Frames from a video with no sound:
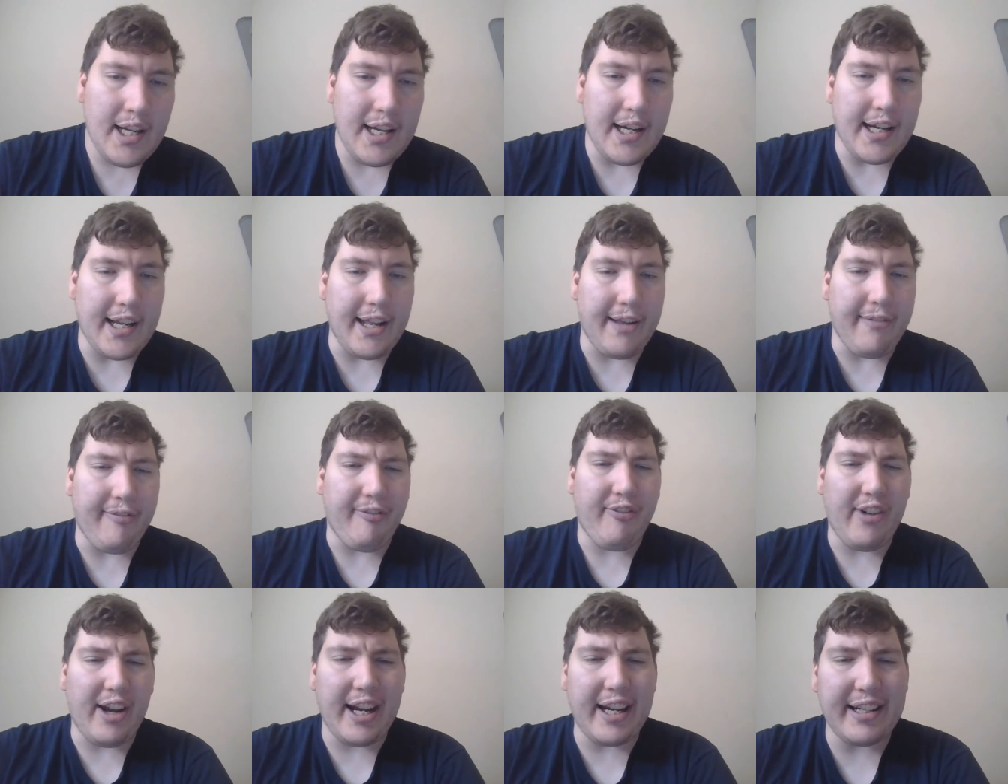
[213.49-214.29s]
I have
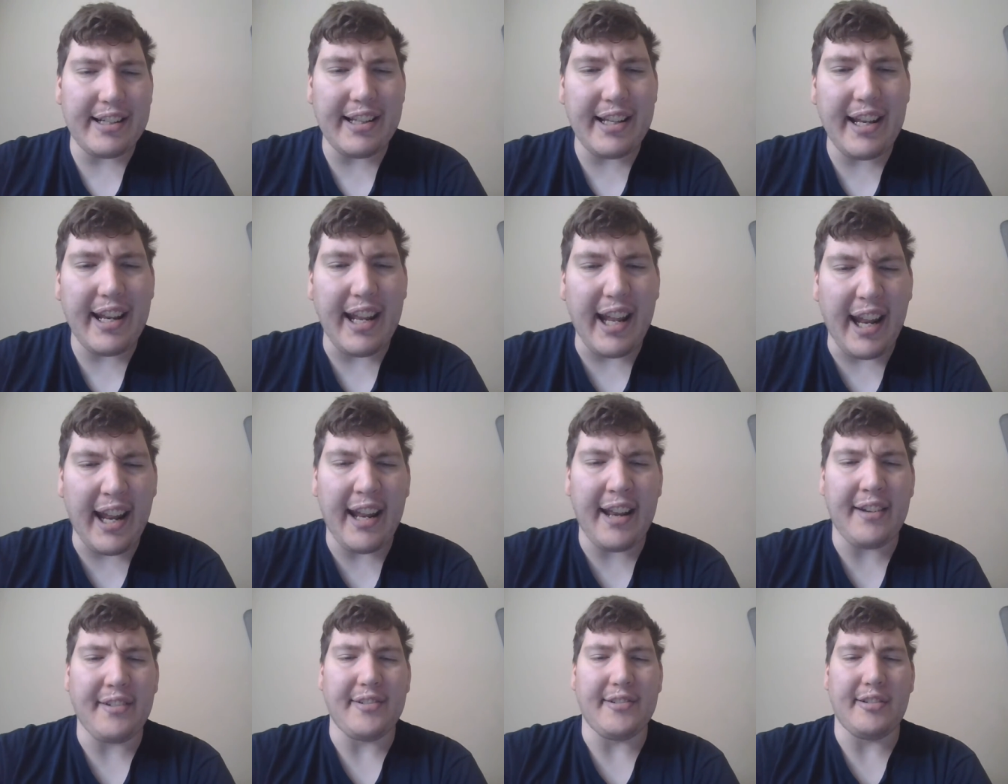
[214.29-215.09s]
finally
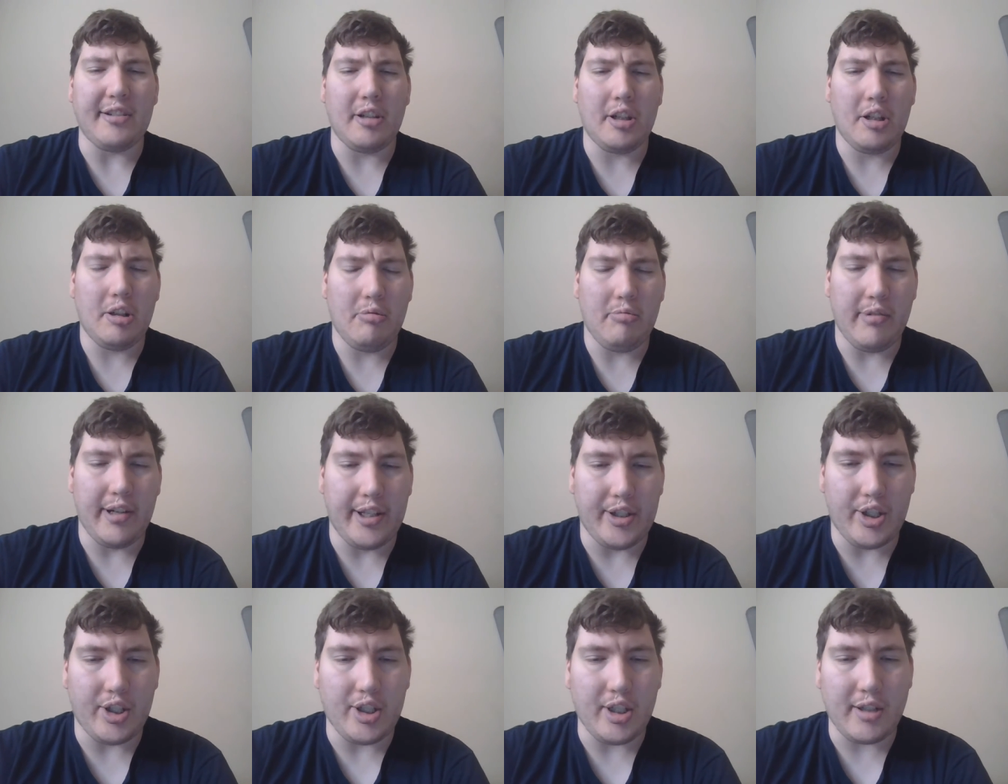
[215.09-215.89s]
handled with
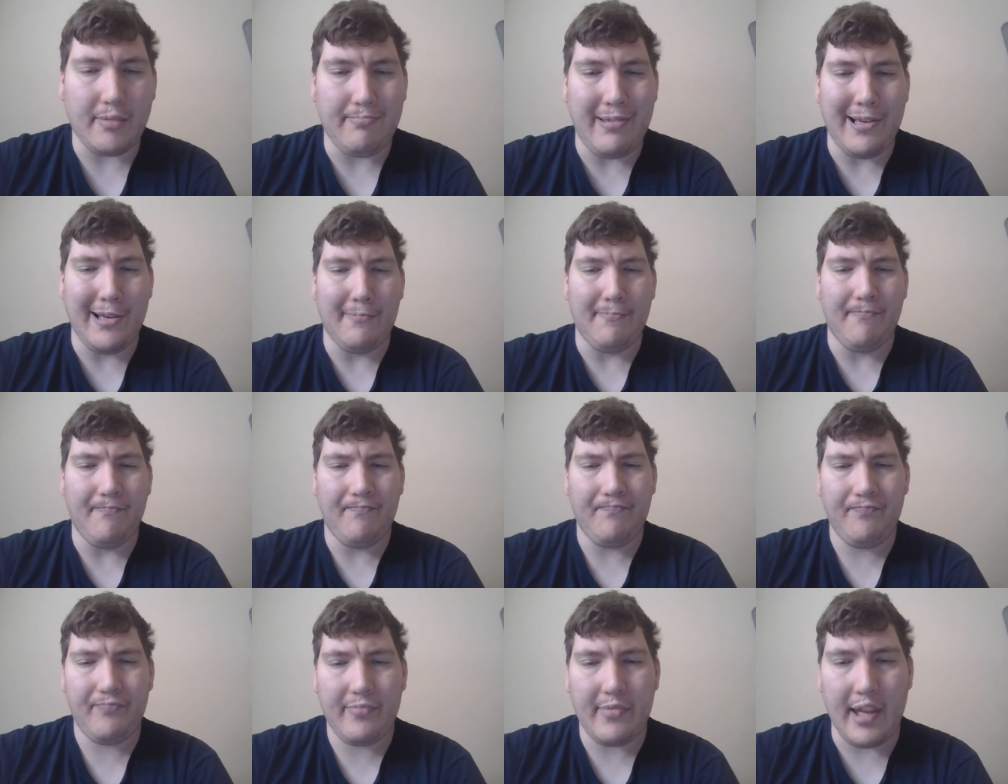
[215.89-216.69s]
Dark Pim,
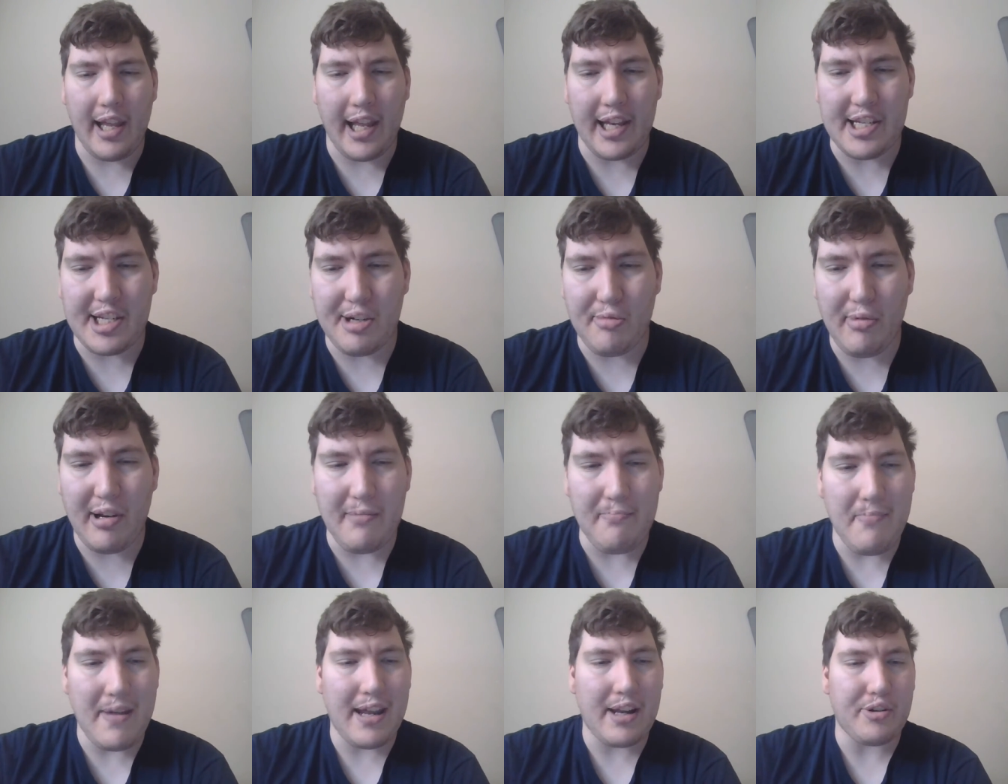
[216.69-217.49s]
and she
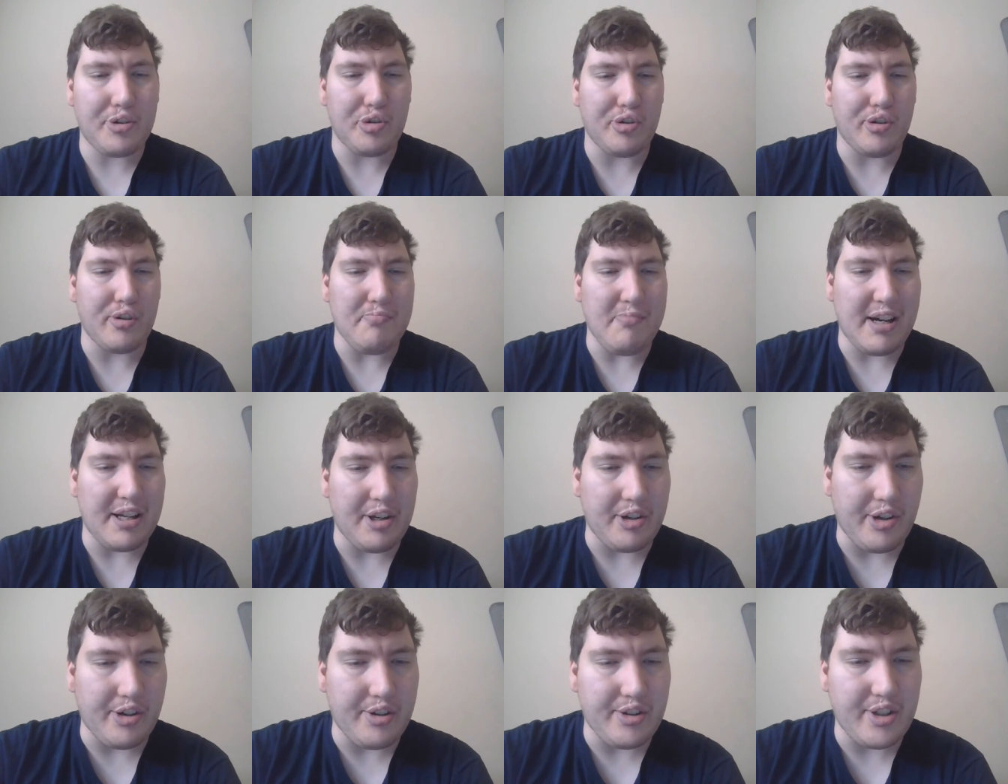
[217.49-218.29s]
went back to her
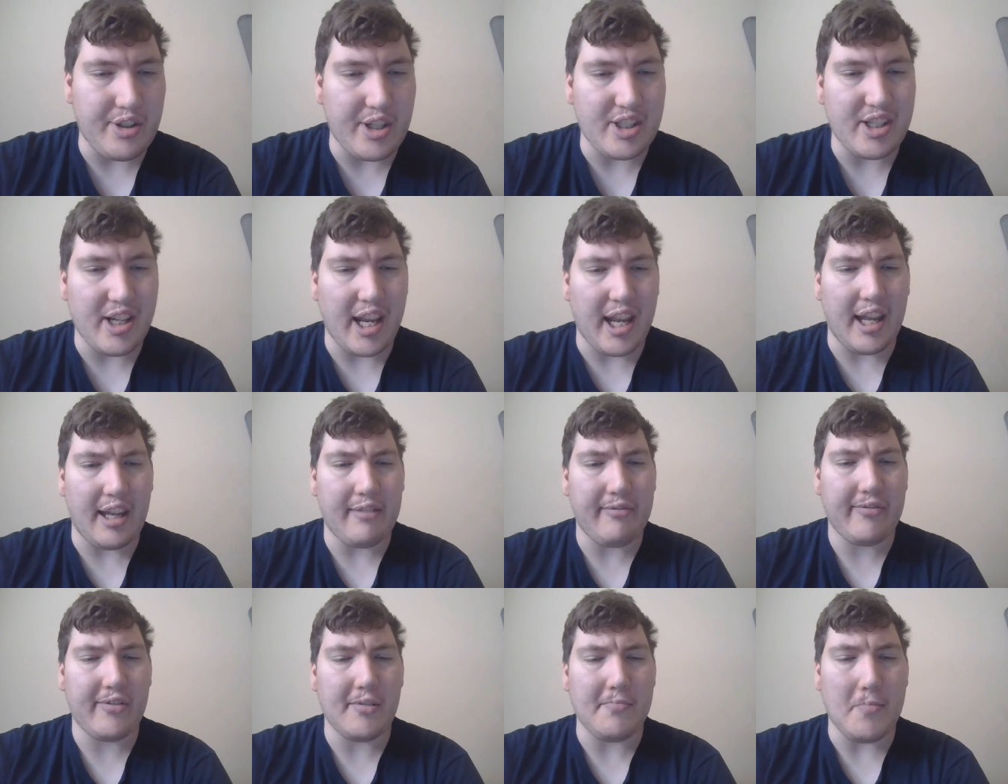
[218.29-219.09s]
monitors to scan
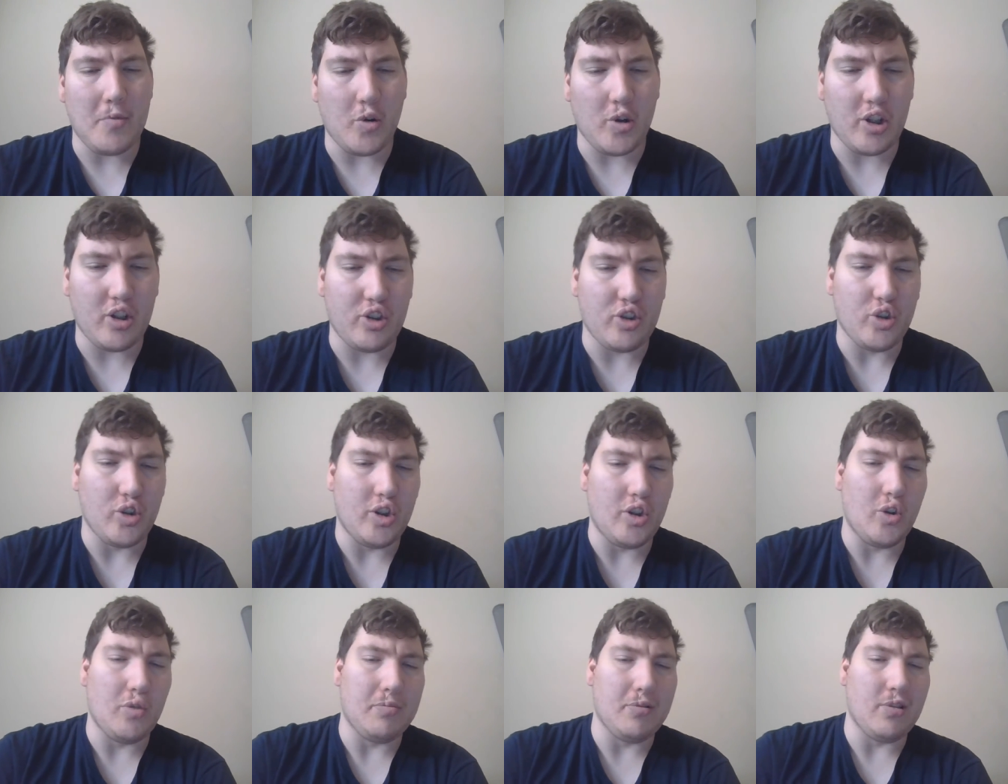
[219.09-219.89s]
for more
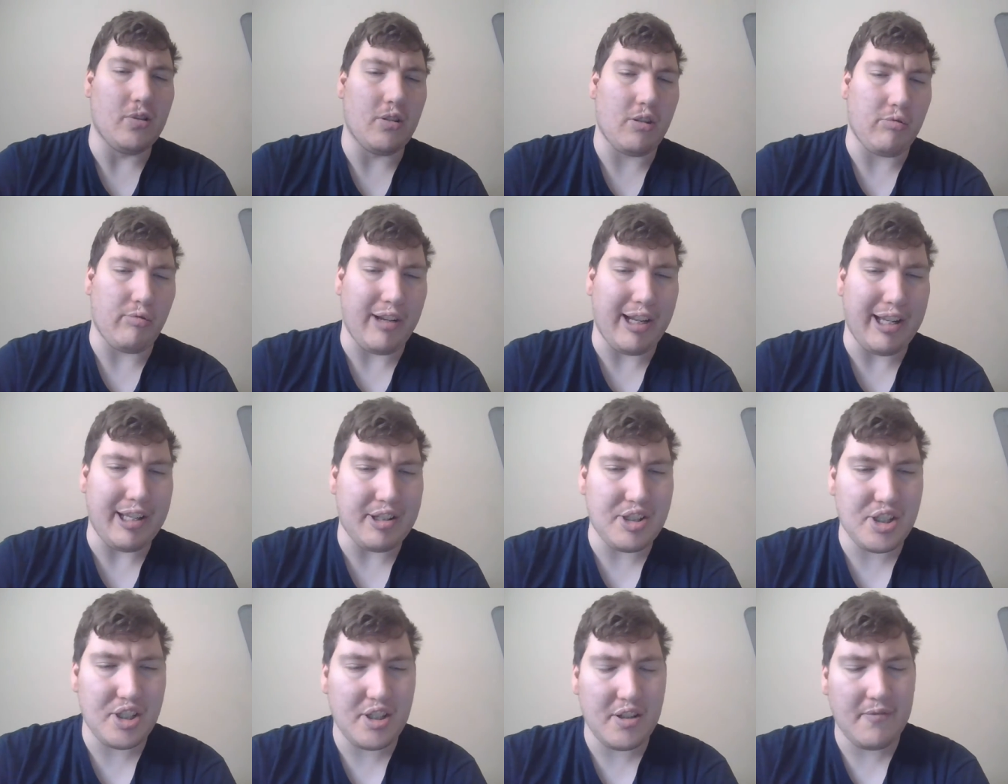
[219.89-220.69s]
global
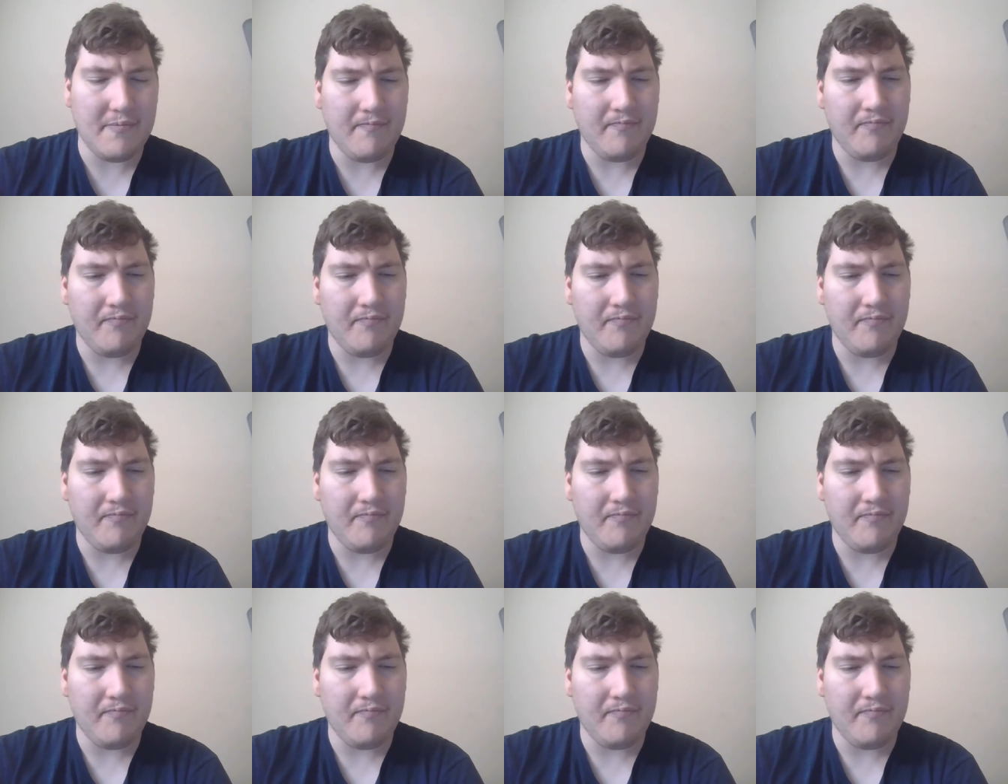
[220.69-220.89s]
threats.